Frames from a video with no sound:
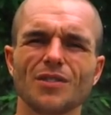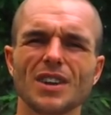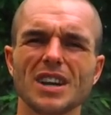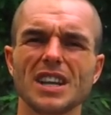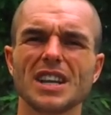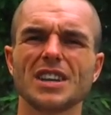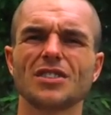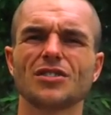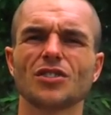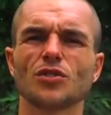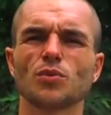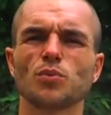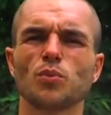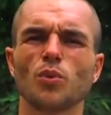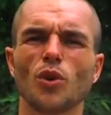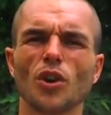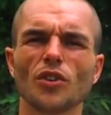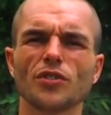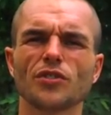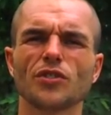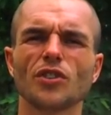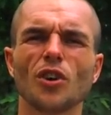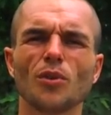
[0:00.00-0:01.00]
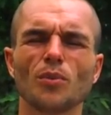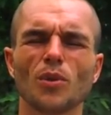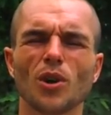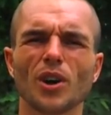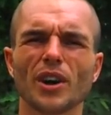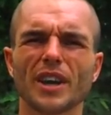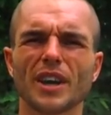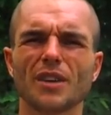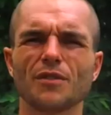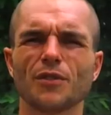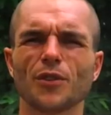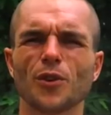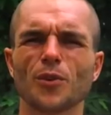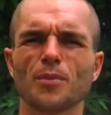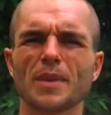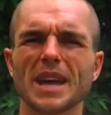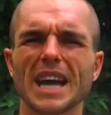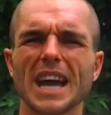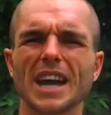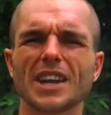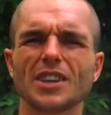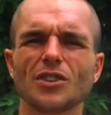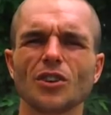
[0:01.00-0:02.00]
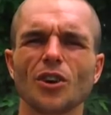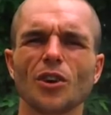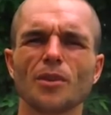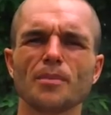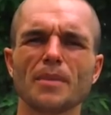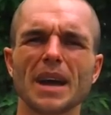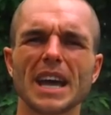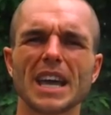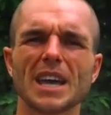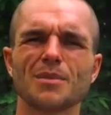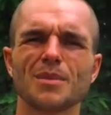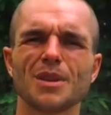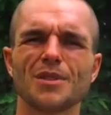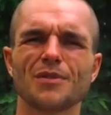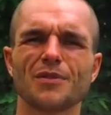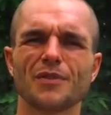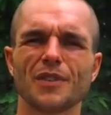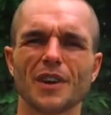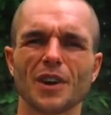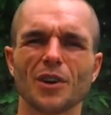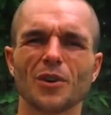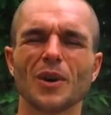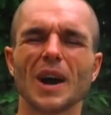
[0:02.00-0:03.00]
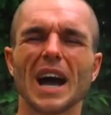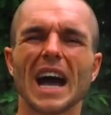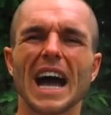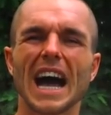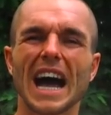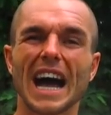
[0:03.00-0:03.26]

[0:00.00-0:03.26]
really just was not working for me and not making me feel